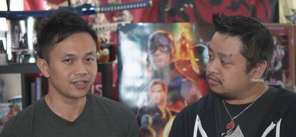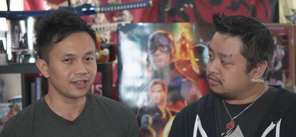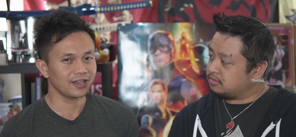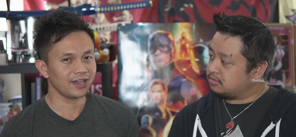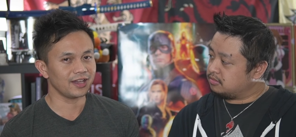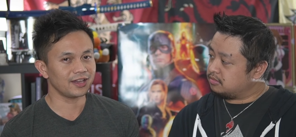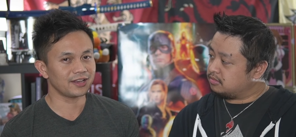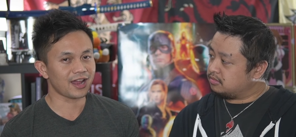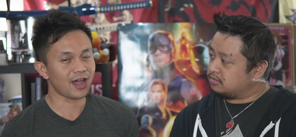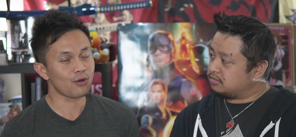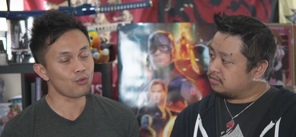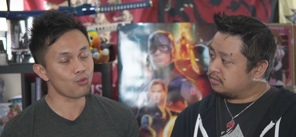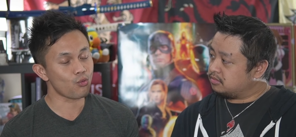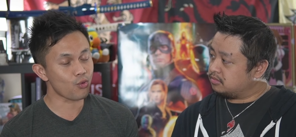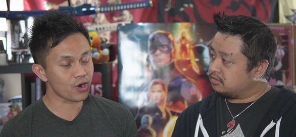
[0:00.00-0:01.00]
Speaker 1: And I
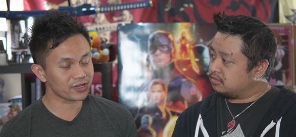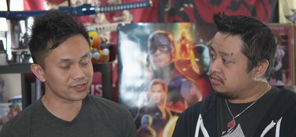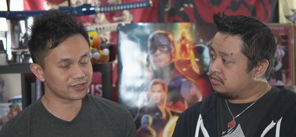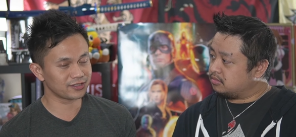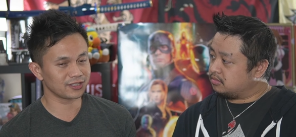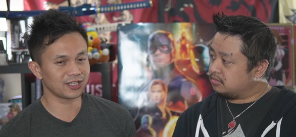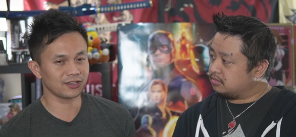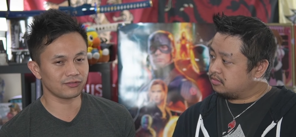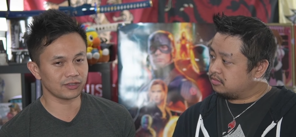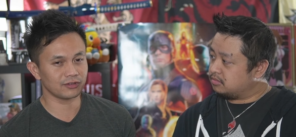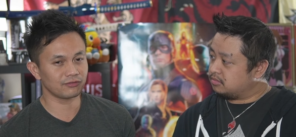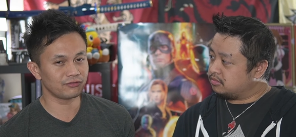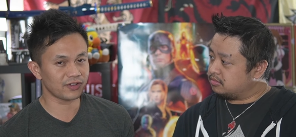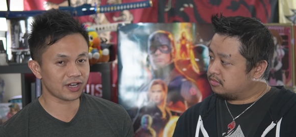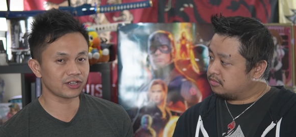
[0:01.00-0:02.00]
was gonna give it a
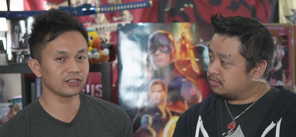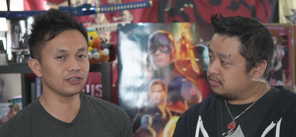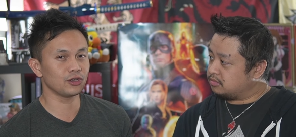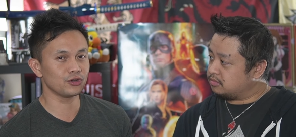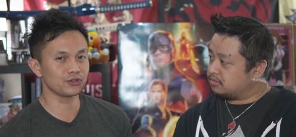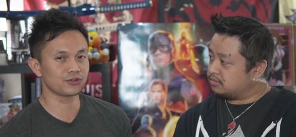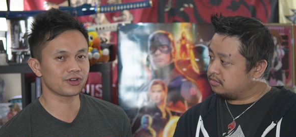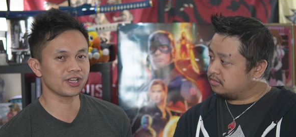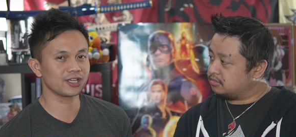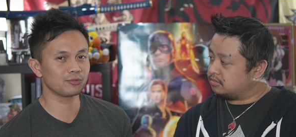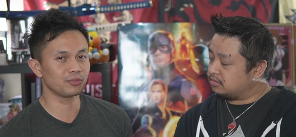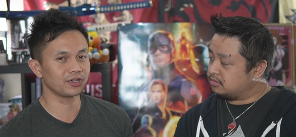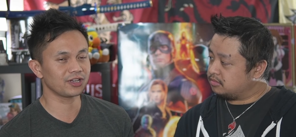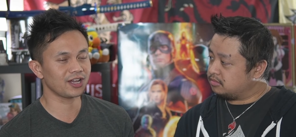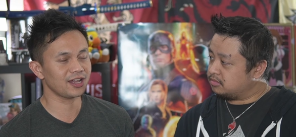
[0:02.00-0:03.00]
very low grade,
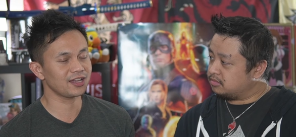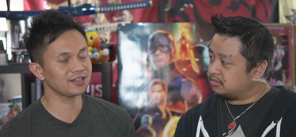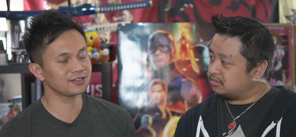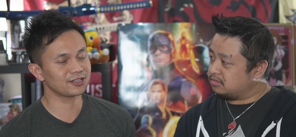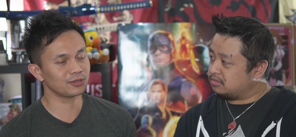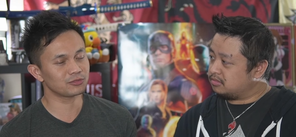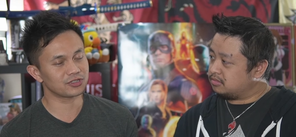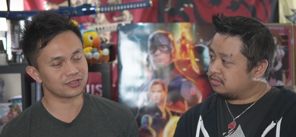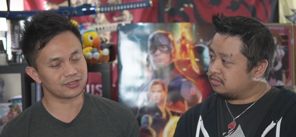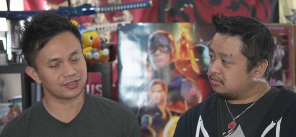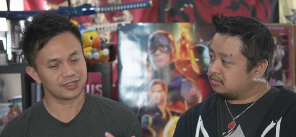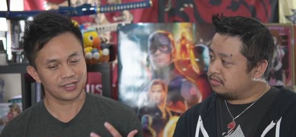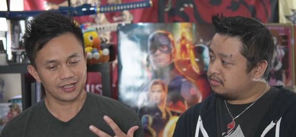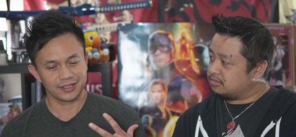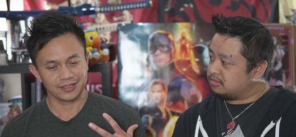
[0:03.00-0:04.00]
but I ended up just
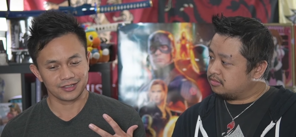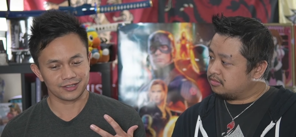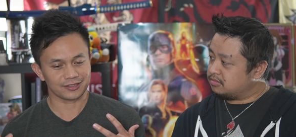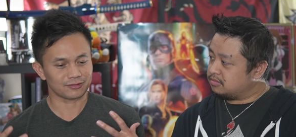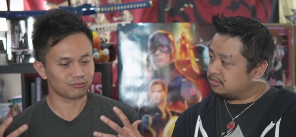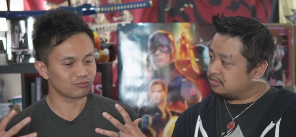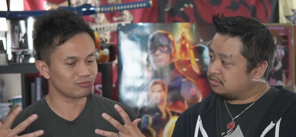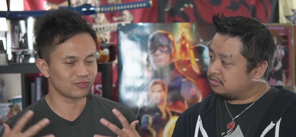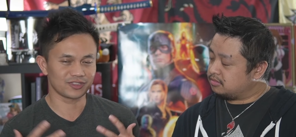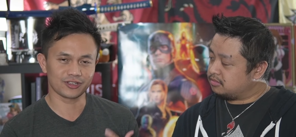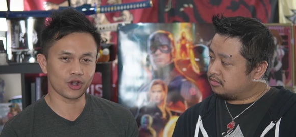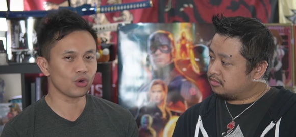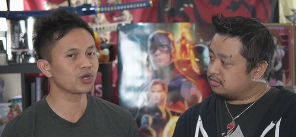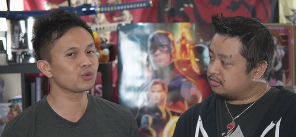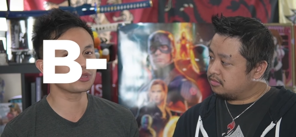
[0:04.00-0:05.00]
just
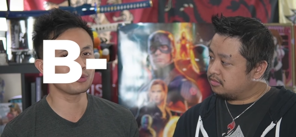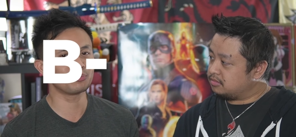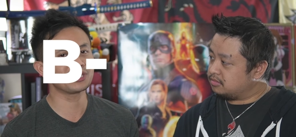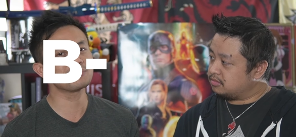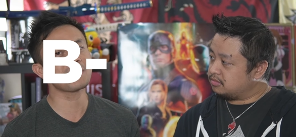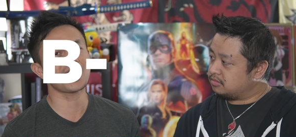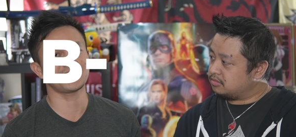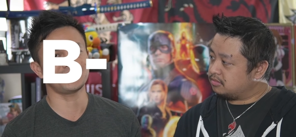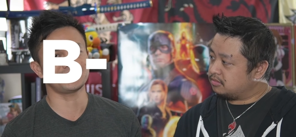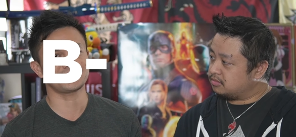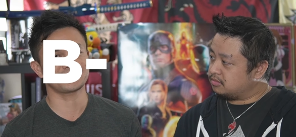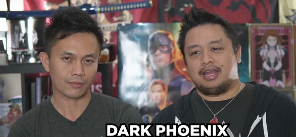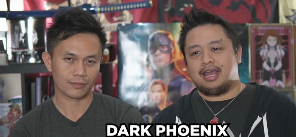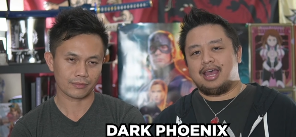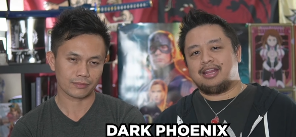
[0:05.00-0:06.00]
going with a B
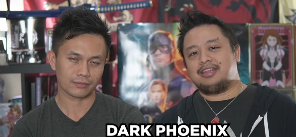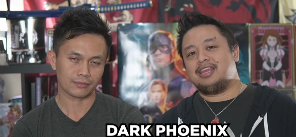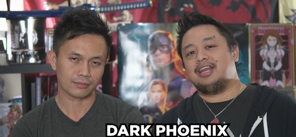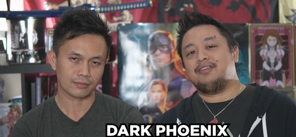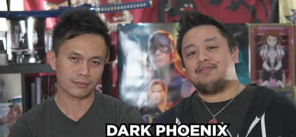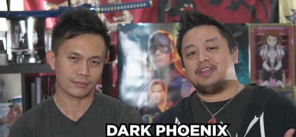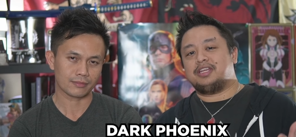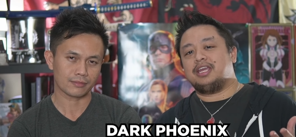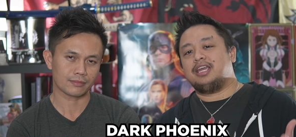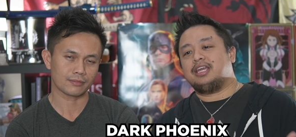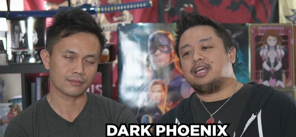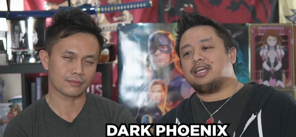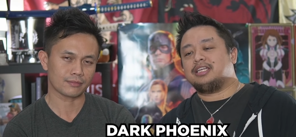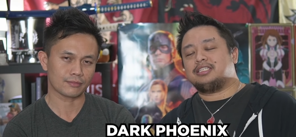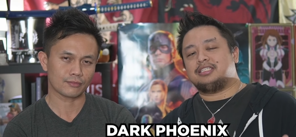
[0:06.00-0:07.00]
minus.
Speaker 2: At the end of the day,
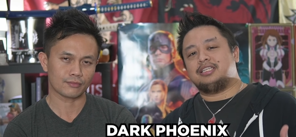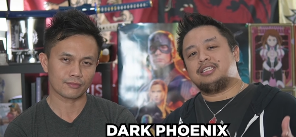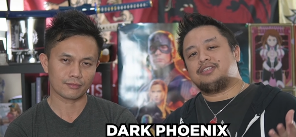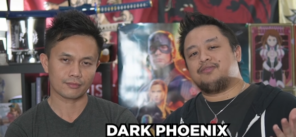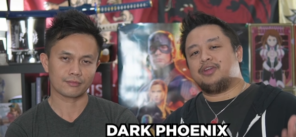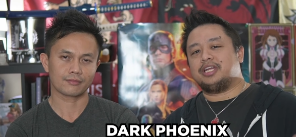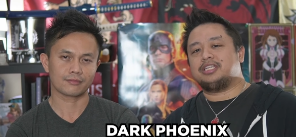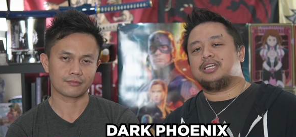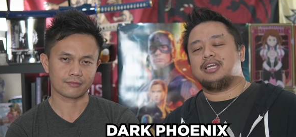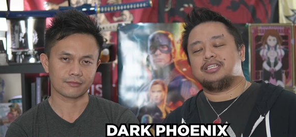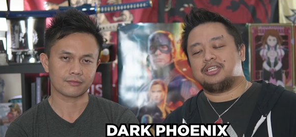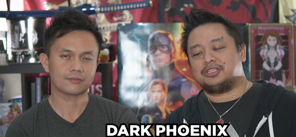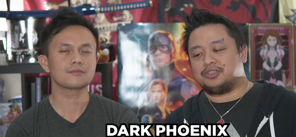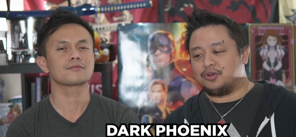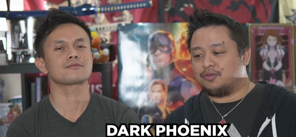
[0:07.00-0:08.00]
guys, this franchise
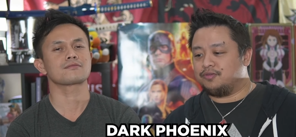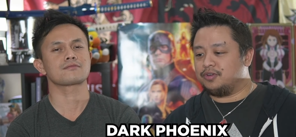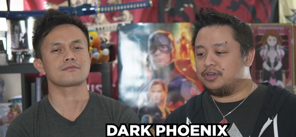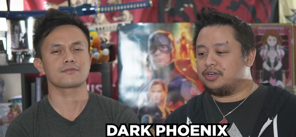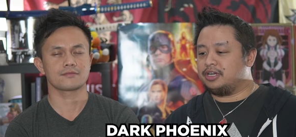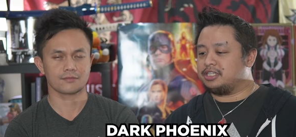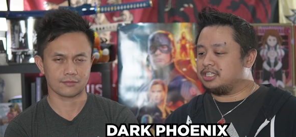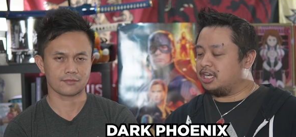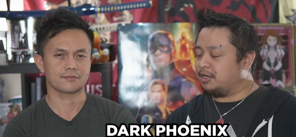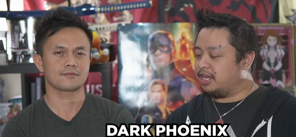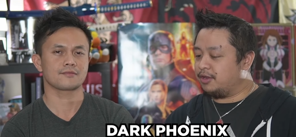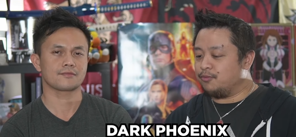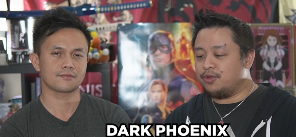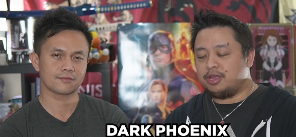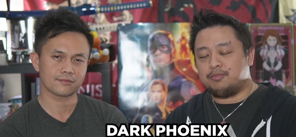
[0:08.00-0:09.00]
is over. It's going to
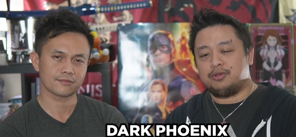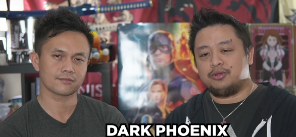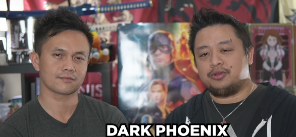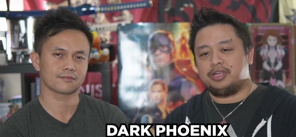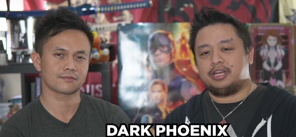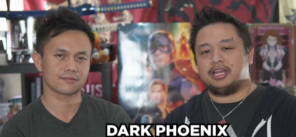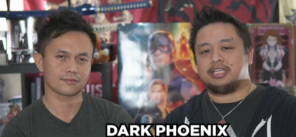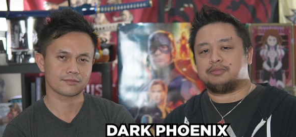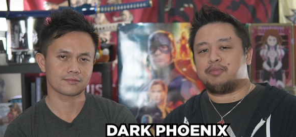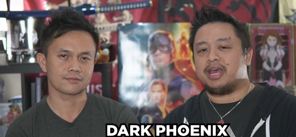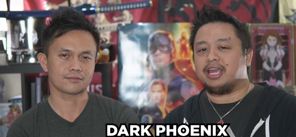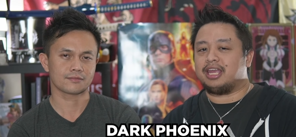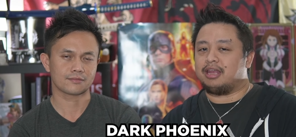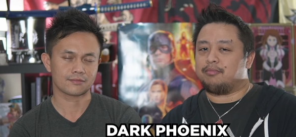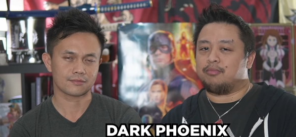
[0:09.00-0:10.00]
get rebooted. It's
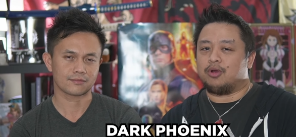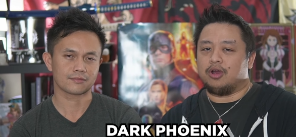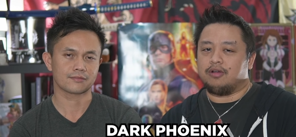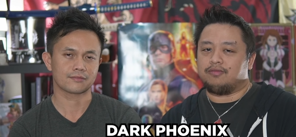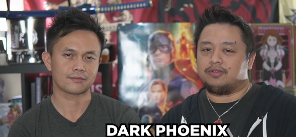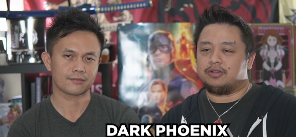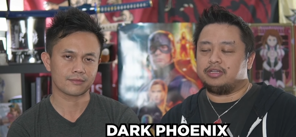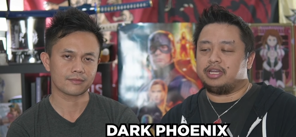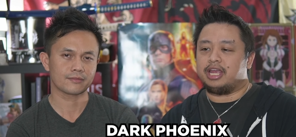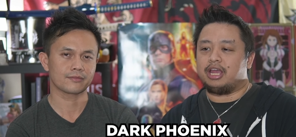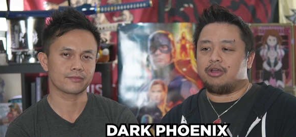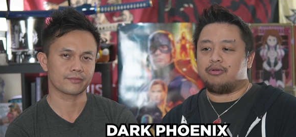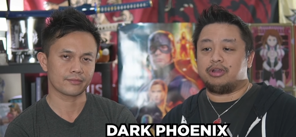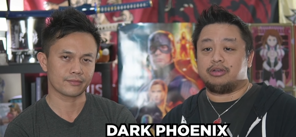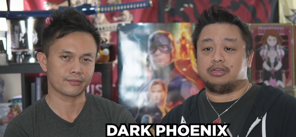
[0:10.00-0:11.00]
back at Marvel
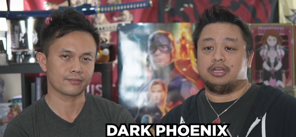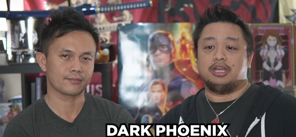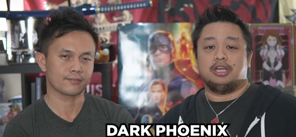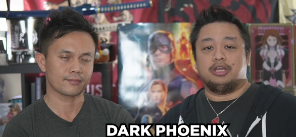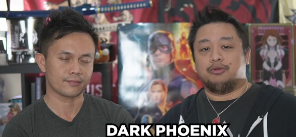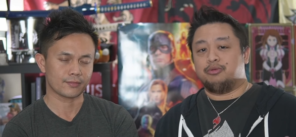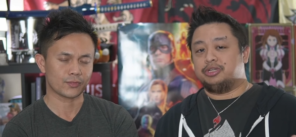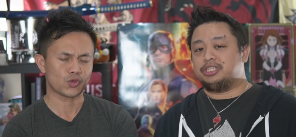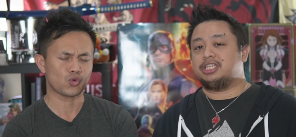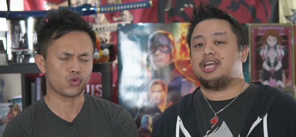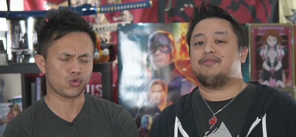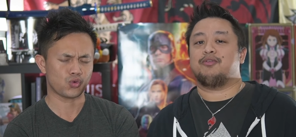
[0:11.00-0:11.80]
now, and we just have to